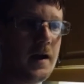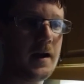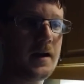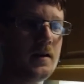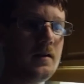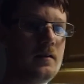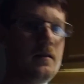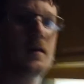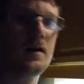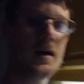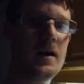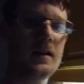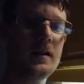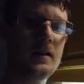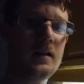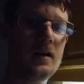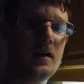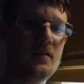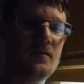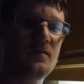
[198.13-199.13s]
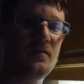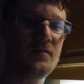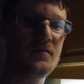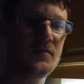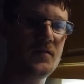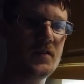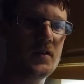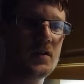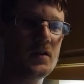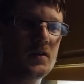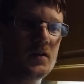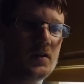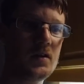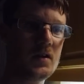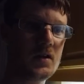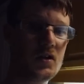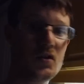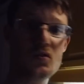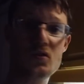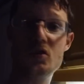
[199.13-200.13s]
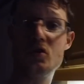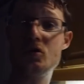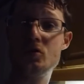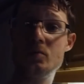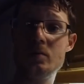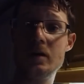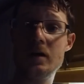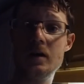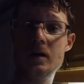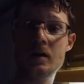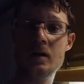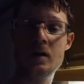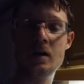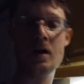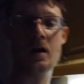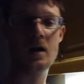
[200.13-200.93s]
and I love the YouTuber.